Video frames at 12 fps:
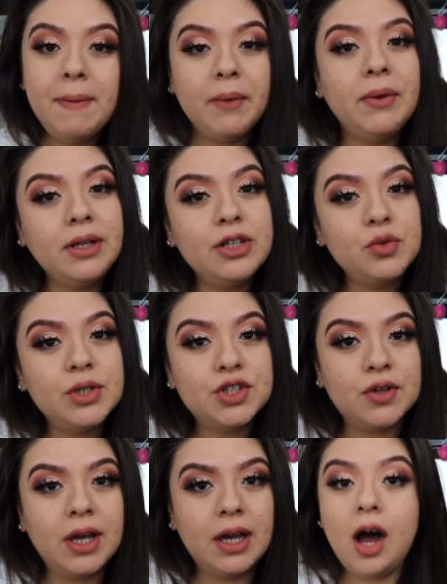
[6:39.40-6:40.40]
But I really do
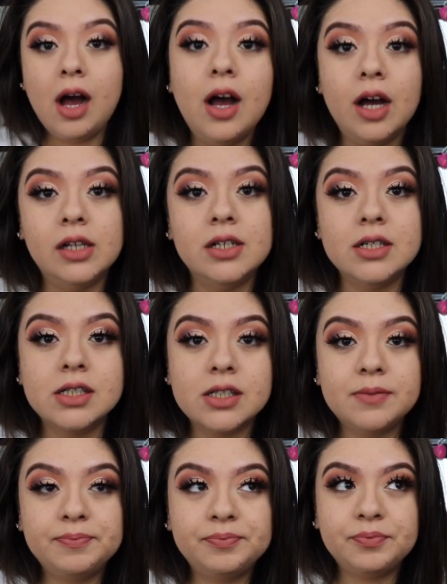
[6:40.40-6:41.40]
enjoy it.
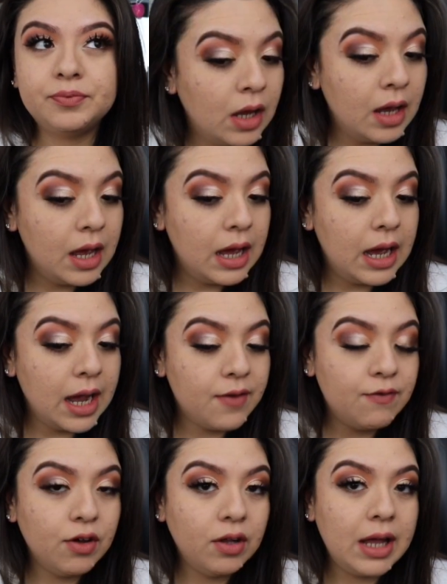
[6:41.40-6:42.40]
Cons. I
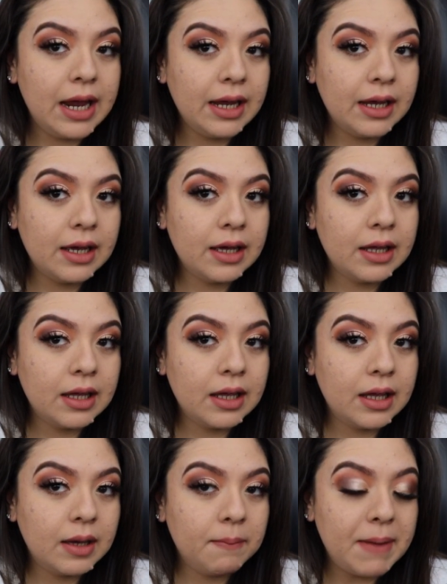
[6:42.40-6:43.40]
feel like
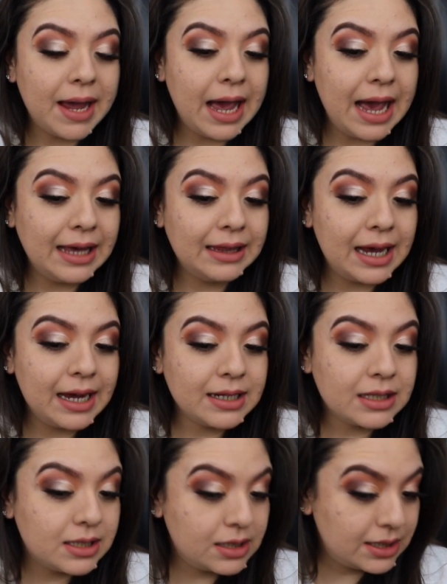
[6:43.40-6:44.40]
my
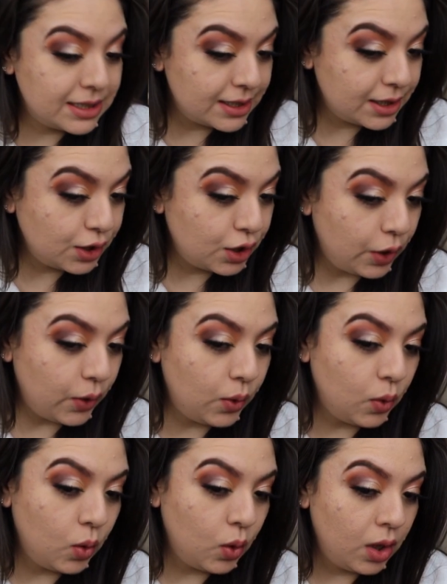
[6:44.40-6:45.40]
highlight didn't
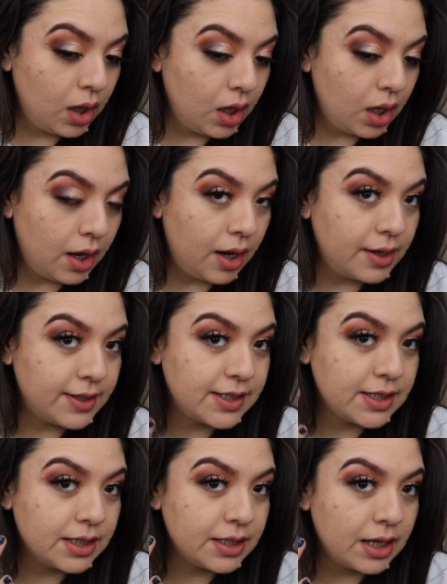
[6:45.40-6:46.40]
go on
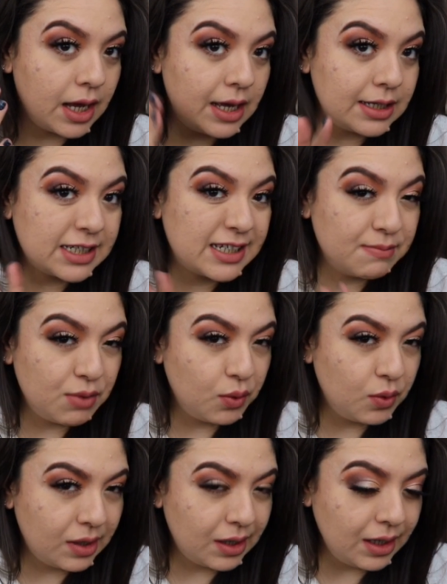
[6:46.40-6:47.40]
as
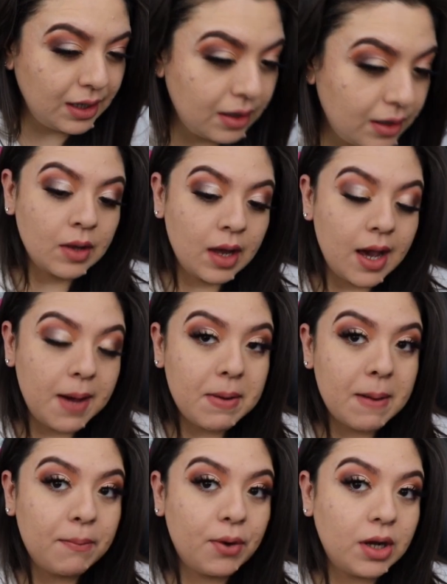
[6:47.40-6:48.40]
smoothly and
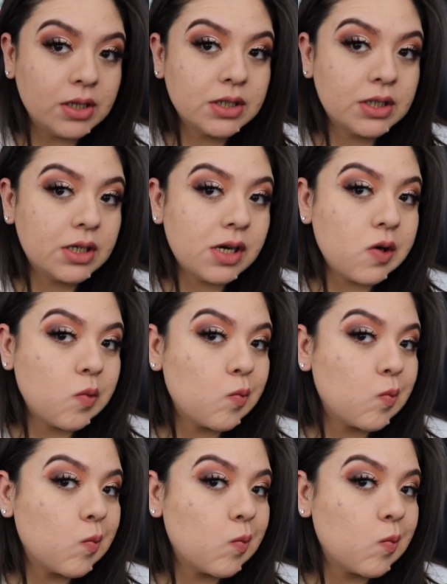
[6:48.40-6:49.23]
my bronzer